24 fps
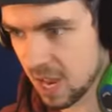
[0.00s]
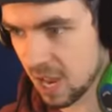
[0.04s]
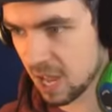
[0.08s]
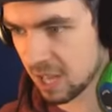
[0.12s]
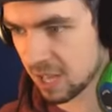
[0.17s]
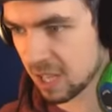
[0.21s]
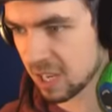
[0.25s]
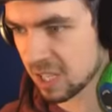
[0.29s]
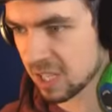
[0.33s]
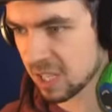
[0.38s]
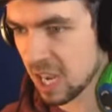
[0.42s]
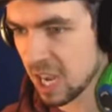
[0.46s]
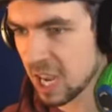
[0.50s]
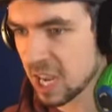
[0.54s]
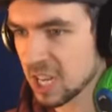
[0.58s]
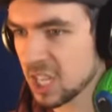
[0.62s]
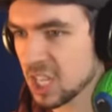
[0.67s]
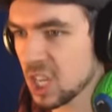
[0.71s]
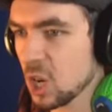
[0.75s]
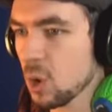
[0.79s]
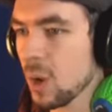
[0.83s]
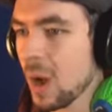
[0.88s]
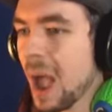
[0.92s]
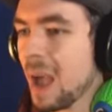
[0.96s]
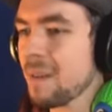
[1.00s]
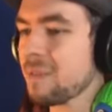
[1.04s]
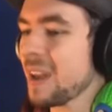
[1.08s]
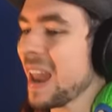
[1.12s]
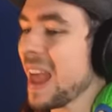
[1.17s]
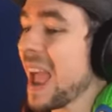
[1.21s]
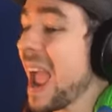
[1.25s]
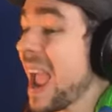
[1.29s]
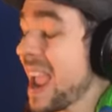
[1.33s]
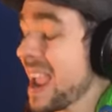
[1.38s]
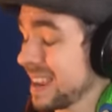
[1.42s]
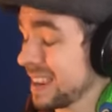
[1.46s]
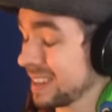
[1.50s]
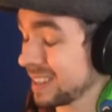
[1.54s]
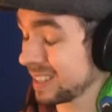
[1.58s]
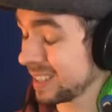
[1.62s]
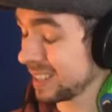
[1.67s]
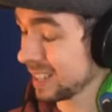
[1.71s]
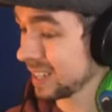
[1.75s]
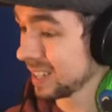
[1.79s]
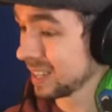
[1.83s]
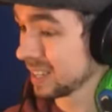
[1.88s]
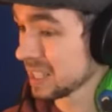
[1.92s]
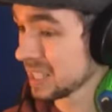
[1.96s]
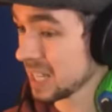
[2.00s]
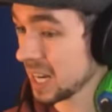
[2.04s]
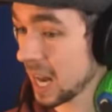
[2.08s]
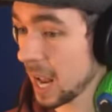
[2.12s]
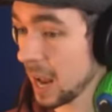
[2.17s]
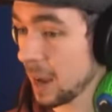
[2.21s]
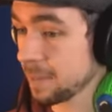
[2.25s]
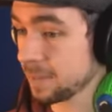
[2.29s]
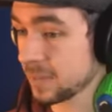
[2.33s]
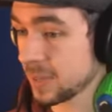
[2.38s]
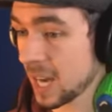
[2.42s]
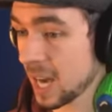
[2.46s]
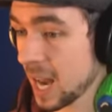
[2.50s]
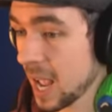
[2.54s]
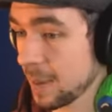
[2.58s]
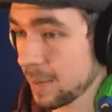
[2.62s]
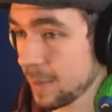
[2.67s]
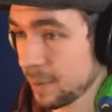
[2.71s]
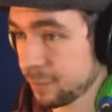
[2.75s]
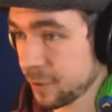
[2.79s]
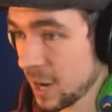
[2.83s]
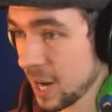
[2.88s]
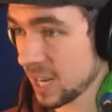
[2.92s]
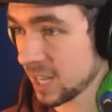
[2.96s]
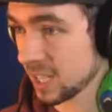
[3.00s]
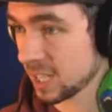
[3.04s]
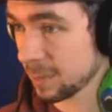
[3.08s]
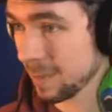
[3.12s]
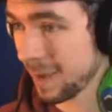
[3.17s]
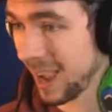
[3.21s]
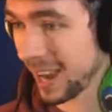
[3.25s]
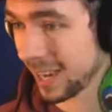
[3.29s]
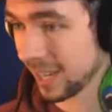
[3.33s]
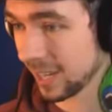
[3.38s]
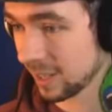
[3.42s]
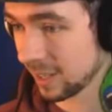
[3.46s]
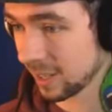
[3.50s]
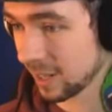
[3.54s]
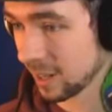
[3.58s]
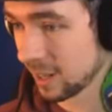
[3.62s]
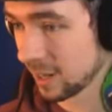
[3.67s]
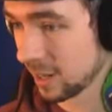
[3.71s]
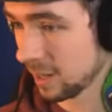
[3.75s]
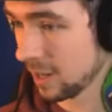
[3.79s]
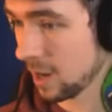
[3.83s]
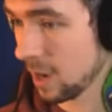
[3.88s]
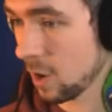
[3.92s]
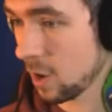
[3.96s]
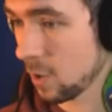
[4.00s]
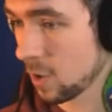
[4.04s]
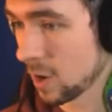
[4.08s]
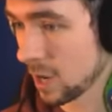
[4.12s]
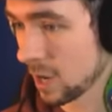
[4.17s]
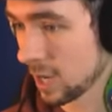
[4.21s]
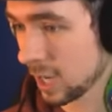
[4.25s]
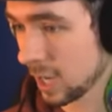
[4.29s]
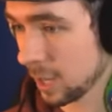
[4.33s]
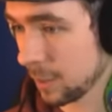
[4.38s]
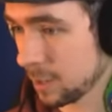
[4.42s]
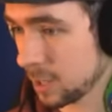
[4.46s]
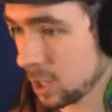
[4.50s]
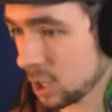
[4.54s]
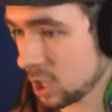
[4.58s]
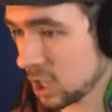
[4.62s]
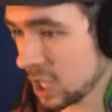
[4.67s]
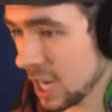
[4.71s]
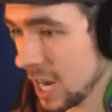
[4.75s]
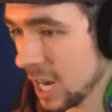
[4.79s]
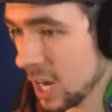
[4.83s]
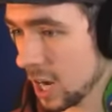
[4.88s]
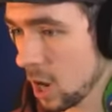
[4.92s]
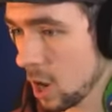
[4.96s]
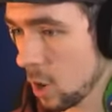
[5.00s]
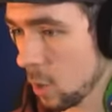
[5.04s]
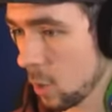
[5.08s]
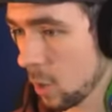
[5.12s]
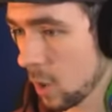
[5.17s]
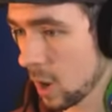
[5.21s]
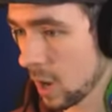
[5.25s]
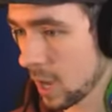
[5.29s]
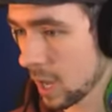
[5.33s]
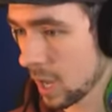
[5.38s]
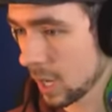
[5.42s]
I got this. Do you have legs? That I'm- that I'm afraid of smacking? No? Can we just stay low?